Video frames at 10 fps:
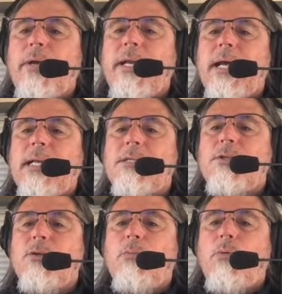
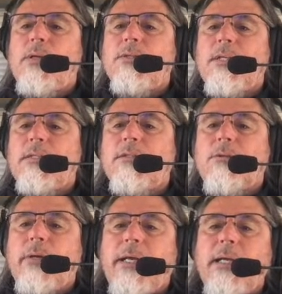
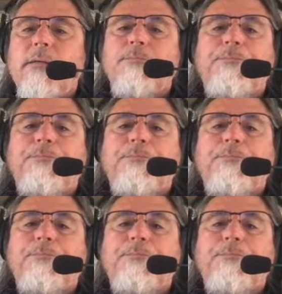392.63.